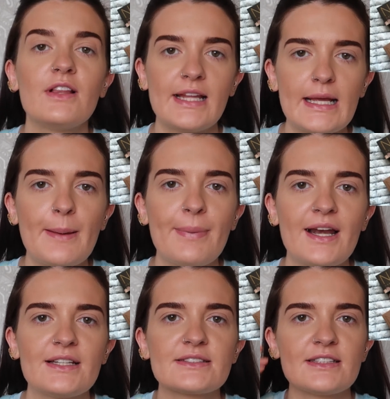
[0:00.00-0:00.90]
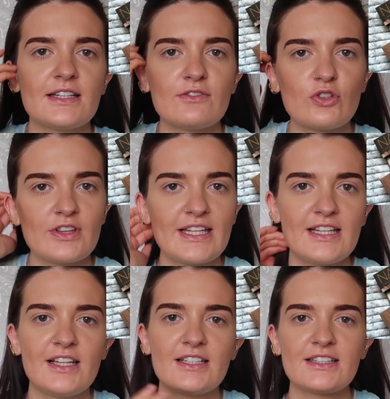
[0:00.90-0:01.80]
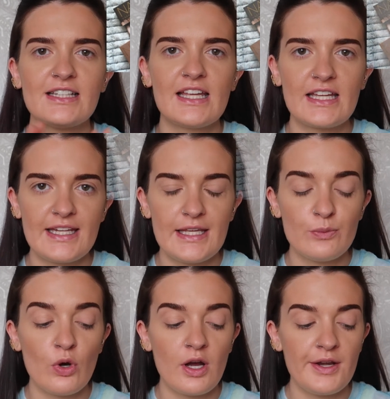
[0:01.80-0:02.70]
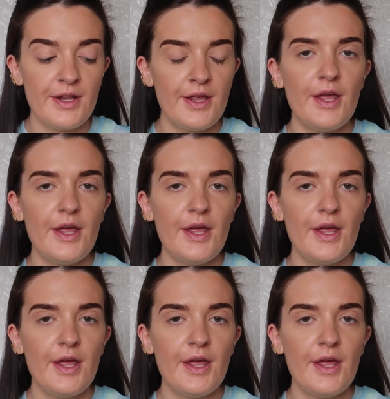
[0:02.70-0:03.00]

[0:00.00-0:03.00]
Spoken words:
The Naked palettes, and then they've got the like the Naked Heat one.